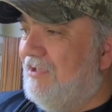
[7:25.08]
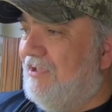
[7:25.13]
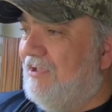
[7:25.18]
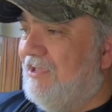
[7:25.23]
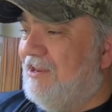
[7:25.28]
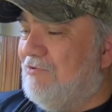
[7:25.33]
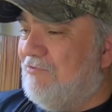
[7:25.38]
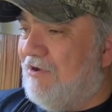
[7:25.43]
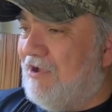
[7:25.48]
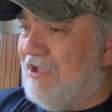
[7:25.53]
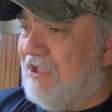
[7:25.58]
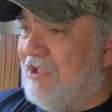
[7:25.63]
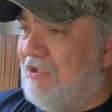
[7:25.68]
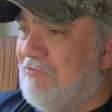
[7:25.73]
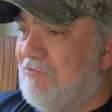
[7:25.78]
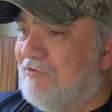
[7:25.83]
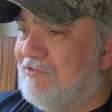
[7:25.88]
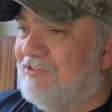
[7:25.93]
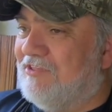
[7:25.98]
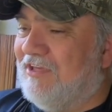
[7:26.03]
Anyway,
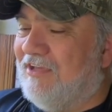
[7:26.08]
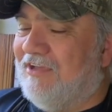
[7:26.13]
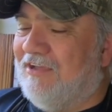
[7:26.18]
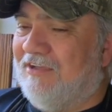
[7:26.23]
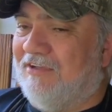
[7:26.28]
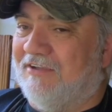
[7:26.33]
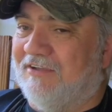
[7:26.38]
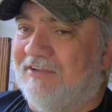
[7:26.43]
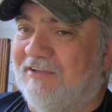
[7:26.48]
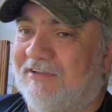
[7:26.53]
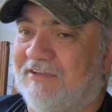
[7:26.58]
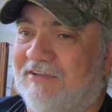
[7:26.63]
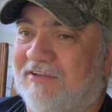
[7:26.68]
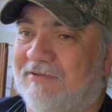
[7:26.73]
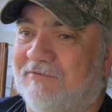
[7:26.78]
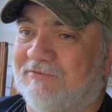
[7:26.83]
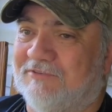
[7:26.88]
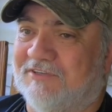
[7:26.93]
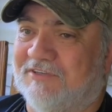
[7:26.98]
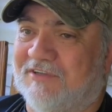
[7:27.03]
it was uh,
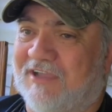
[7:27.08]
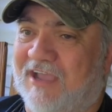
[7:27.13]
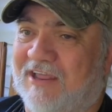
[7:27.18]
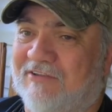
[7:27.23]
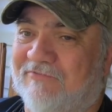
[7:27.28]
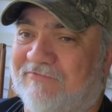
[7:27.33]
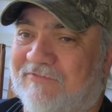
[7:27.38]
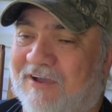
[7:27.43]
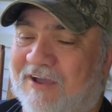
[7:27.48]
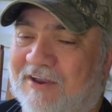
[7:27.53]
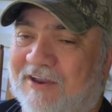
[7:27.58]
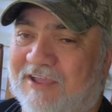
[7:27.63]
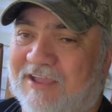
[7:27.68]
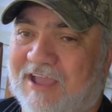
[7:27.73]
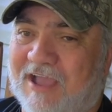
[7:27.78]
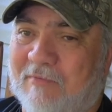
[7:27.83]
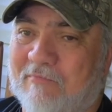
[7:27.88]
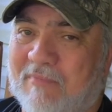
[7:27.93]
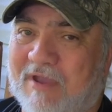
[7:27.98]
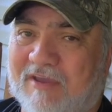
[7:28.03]
it was kind of
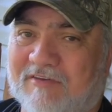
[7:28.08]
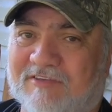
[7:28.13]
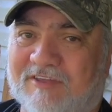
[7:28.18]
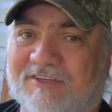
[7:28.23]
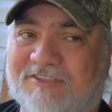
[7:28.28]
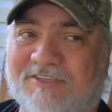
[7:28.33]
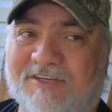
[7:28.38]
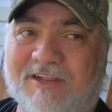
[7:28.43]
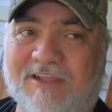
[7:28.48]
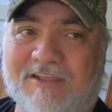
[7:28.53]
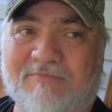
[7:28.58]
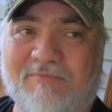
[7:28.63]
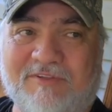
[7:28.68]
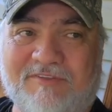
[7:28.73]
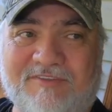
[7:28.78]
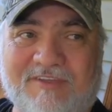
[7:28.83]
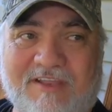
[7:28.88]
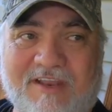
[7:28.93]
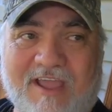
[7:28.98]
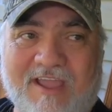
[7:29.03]
funny. I messaged him and
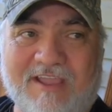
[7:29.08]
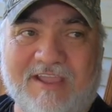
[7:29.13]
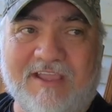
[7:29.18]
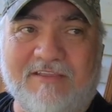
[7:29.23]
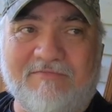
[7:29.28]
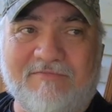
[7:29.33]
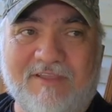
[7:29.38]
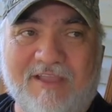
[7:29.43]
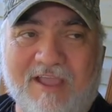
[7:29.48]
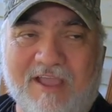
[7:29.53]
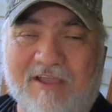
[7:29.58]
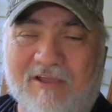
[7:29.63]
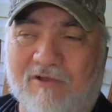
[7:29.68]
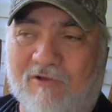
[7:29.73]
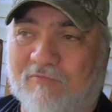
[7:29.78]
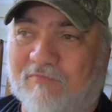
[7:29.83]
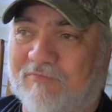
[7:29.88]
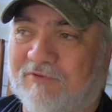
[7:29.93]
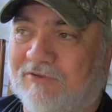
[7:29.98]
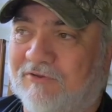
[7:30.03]
said, "Hey, I
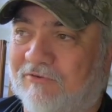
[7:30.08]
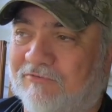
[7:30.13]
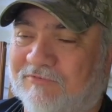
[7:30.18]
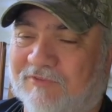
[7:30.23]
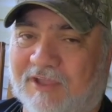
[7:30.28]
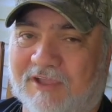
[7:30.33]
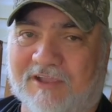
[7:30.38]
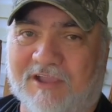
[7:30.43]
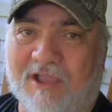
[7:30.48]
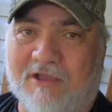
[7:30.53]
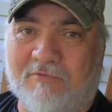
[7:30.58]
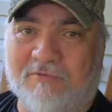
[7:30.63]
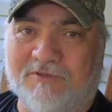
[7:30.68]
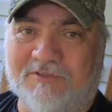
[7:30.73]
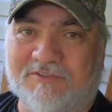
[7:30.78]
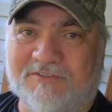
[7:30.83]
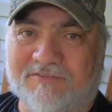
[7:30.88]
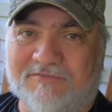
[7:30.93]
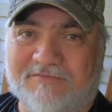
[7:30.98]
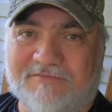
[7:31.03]
hope you don't think I
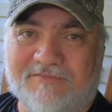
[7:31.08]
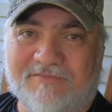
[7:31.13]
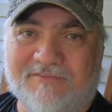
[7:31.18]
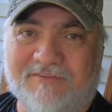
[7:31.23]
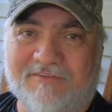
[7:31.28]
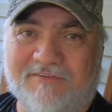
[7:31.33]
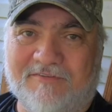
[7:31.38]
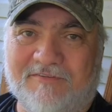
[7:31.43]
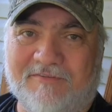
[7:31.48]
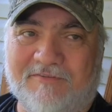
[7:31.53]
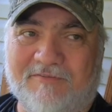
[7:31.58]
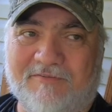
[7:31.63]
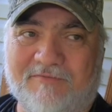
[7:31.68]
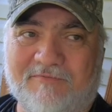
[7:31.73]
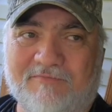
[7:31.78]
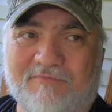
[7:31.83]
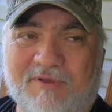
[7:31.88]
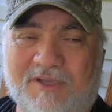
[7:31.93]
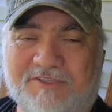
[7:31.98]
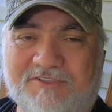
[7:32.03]
was
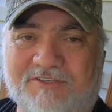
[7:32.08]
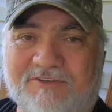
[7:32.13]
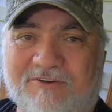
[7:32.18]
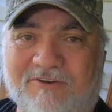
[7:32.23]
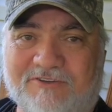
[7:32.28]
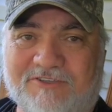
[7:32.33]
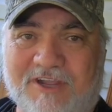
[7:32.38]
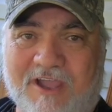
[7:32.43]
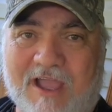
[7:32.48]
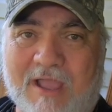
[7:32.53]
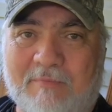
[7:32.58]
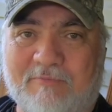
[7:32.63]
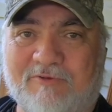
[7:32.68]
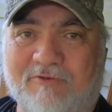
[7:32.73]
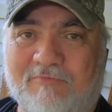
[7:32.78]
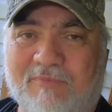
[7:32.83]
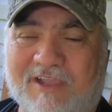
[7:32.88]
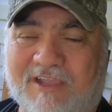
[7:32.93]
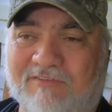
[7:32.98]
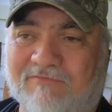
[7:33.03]
busting your chops
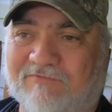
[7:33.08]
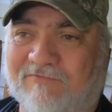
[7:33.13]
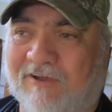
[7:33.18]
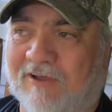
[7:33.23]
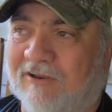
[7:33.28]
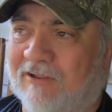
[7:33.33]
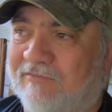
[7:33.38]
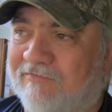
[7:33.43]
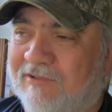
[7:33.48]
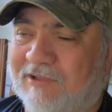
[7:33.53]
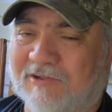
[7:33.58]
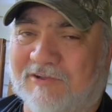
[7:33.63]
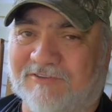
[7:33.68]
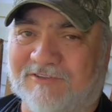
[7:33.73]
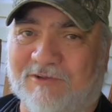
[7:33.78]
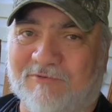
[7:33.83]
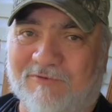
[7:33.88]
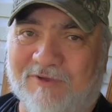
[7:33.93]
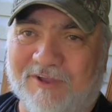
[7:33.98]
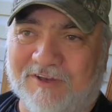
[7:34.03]
or making fun of you,
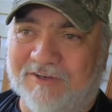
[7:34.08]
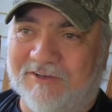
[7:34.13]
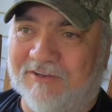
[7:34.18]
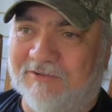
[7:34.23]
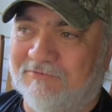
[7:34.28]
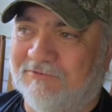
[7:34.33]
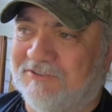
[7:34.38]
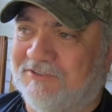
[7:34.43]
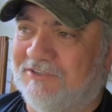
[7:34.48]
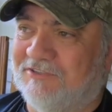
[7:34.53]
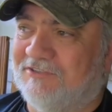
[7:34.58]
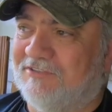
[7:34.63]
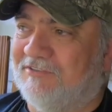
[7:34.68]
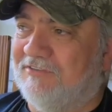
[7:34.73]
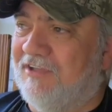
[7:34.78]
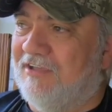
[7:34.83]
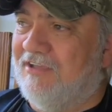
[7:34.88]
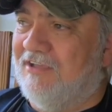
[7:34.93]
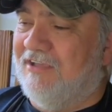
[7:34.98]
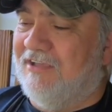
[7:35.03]
because I wasn't. It was just
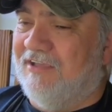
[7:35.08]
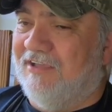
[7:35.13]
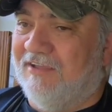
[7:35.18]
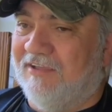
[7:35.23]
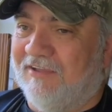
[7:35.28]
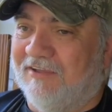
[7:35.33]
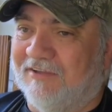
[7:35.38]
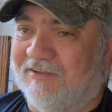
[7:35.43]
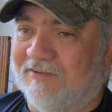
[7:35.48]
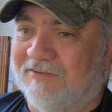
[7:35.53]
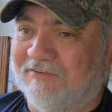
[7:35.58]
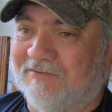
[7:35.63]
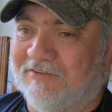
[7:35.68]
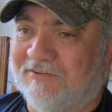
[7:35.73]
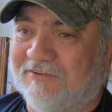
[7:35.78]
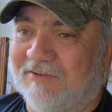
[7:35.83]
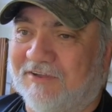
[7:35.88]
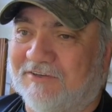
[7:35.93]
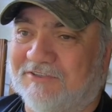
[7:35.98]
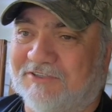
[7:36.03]
uh,
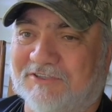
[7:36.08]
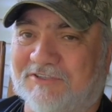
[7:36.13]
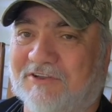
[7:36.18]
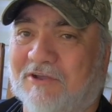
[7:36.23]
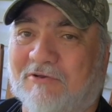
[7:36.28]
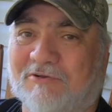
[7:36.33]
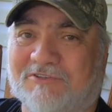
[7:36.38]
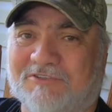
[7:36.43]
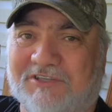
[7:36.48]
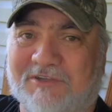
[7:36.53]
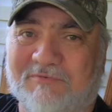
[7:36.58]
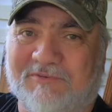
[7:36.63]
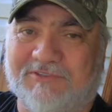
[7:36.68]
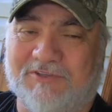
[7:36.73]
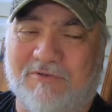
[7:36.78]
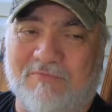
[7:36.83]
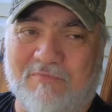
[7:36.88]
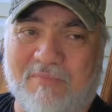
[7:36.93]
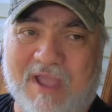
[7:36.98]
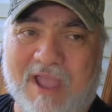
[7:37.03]
I just noticed it was
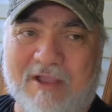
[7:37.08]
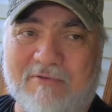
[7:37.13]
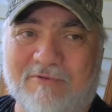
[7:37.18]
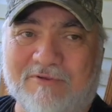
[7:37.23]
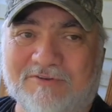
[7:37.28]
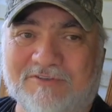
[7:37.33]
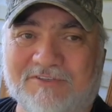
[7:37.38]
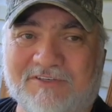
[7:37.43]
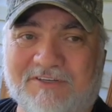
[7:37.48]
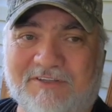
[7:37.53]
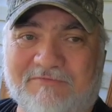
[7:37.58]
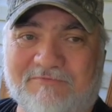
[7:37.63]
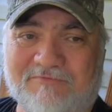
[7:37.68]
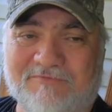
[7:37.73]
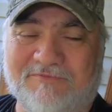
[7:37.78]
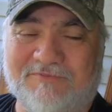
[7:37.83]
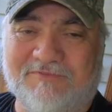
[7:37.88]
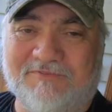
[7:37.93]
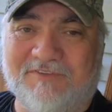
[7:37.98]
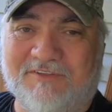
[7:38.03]
on backwards, and it
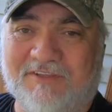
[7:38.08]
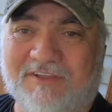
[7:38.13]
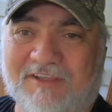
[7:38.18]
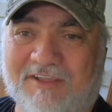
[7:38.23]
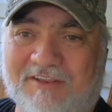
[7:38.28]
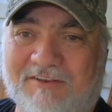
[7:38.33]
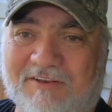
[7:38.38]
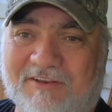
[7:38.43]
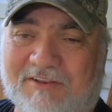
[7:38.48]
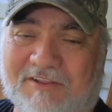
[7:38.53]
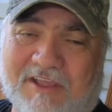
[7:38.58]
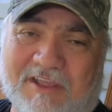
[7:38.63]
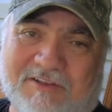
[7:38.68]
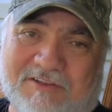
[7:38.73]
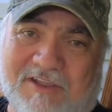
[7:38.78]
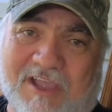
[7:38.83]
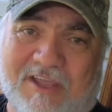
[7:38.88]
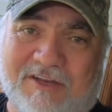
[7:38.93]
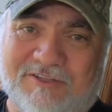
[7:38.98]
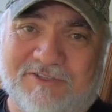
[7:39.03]
was, it,
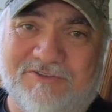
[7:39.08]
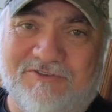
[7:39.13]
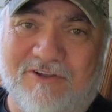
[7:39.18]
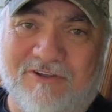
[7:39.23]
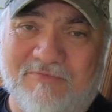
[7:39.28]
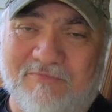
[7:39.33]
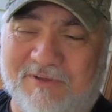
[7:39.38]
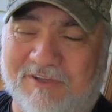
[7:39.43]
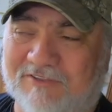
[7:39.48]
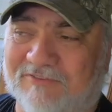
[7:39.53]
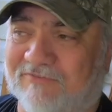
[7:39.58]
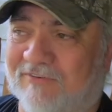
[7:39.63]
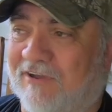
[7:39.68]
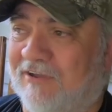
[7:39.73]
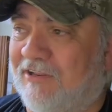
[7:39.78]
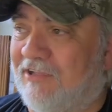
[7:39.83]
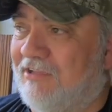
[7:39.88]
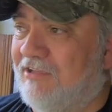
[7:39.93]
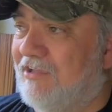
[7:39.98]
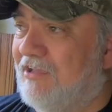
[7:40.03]
it kind of struck me as
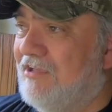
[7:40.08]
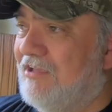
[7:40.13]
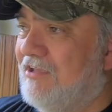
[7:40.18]
funny.